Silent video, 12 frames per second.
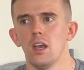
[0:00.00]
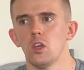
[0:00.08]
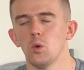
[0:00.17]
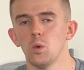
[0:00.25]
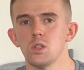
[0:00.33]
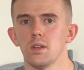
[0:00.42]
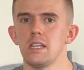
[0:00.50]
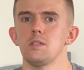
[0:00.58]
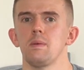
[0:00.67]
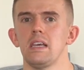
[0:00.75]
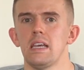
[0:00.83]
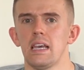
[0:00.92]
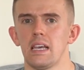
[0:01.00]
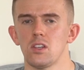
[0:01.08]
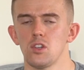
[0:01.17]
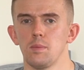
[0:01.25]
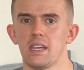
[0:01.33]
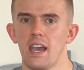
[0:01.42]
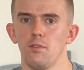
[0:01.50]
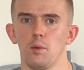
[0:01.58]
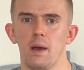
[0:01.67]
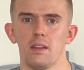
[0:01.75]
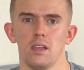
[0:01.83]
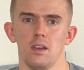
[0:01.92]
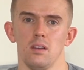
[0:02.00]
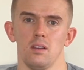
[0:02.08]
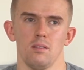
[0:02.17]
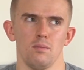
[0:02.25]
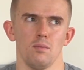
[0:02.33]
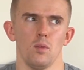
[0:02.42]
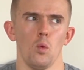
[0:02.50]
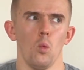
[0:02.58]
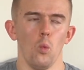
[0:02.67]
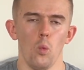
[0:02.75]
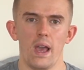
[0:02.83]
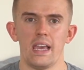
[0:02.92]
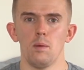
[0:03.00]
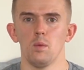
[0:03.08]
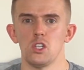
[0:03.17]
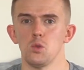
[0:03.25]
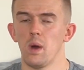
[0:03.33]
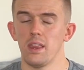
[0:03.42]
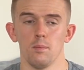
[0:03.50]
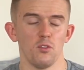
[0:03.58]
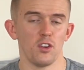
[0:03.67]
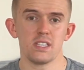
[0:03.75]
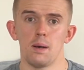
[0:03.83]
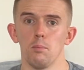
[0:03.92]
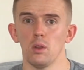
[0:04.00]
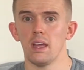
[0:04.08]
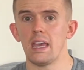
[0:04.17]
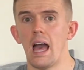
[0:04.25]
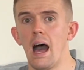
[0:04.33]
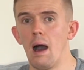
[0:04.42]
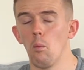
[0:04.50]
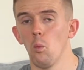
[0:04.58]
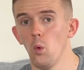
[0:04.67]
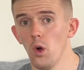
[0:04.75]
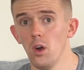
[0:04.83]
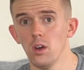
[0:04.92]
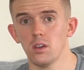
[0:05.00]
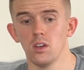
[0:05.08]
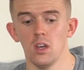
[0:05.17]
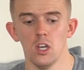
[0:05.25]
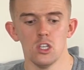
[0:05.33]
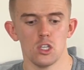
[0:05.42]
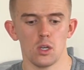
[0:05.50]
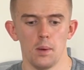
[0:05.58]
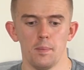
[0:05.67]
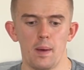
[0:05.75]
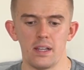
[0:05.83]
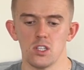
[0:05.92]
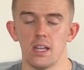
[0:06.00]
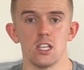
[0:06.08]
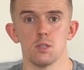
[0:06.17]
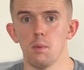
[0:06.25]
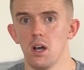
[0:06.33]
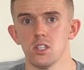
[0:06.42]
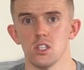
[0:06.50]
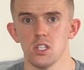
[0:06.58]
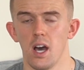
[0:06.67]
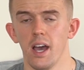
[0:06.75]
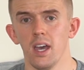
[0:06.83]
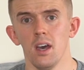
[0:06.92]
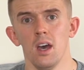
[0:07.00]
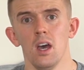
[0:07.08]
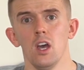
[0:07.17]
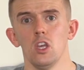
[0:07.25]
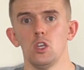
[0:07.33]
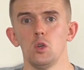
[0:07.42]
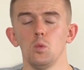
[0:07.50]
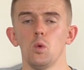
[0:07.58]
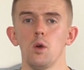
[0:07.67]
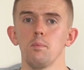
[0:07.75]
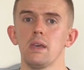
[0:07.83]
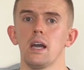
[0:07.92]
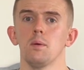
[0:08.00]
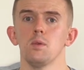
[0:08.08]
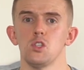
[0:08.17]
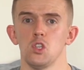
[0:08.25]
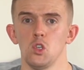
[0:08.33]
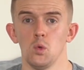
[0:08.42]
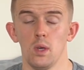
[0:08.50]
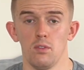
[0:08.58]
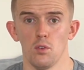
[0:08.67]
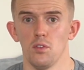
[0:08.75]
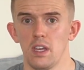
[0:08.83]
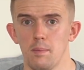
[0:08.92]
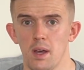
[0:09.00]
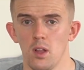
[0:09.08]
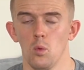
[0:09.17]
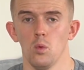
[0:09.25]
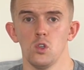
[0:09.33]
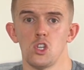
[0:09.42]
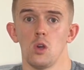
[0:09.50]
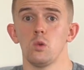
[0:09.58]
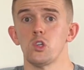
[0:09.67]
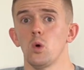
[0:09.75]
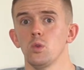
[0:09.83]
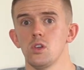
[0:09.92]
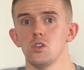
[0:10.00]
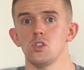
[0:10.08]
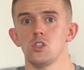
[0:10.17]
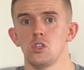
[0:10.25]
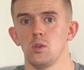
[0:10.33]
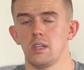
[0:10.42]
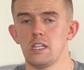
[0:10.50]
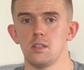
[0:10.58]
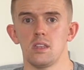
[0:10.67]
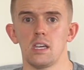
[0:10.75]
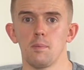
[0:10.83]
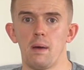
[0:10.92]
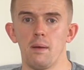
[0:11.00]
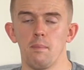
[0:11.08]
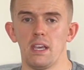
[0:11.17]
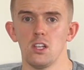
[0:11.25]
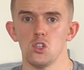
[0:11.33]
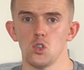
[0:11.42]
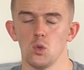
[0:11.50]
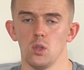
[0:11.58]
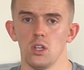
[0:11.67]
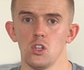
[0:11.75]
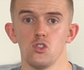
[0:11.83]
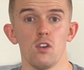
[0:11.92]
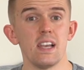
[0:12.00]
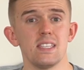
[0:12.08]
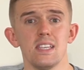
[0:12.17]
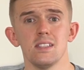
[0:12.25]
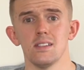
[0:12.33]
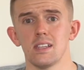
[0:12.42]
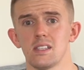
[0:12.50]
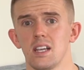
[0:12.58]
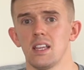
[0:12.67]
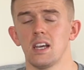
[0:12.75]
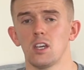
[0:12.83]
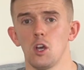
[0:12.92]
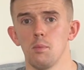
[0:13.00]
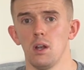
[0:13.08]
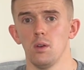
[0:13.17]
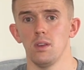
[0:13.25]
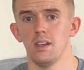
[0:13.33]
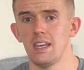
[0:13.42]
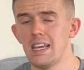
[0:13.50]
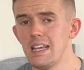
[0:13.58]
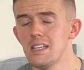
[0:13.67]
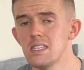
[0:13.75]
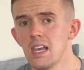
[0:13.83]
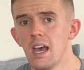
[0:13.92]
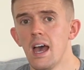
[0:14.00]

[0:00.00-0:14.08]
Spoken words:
you also need to be extremely careful about the way in which you wear them. For example, at work, so going back to that smart attire, you won't be able to, if you're female, show shoulders. You'll need to think about making sure that dresses and things like that go below the knees.